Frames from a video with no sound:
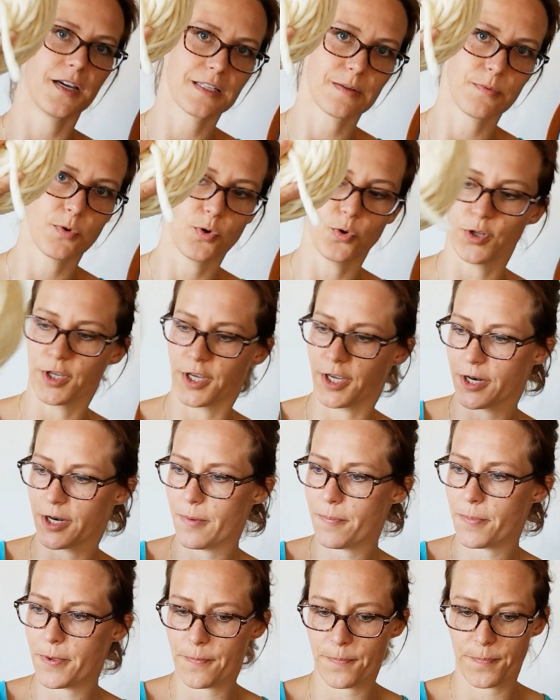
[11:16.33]
I'm holding it
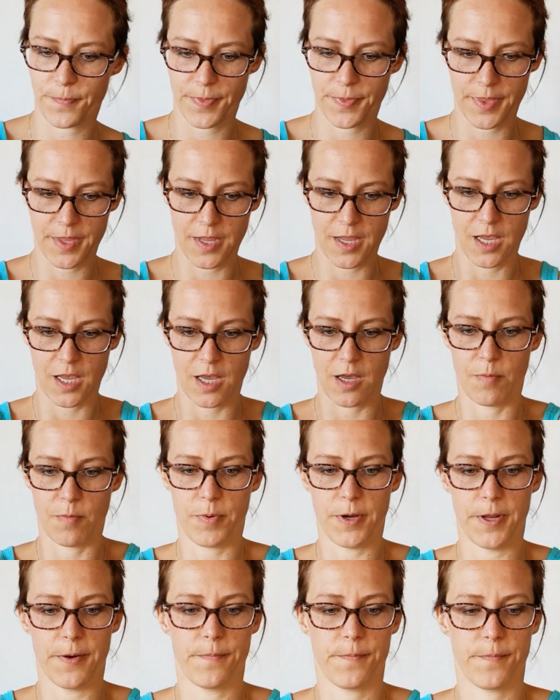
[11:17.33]
up.
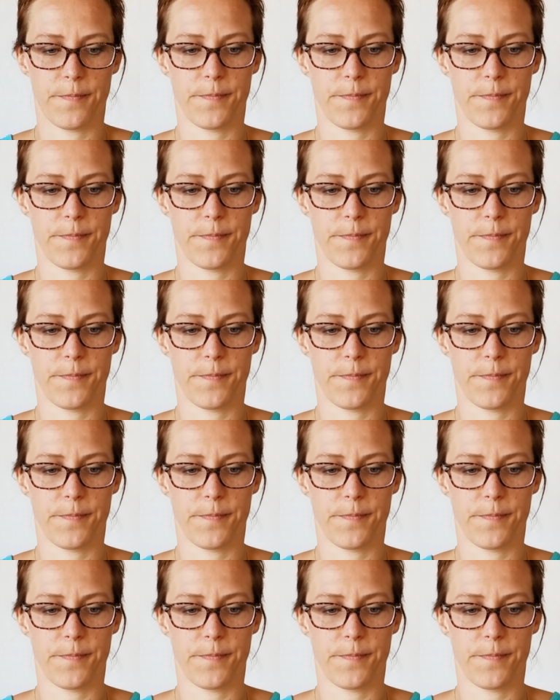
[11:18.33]
But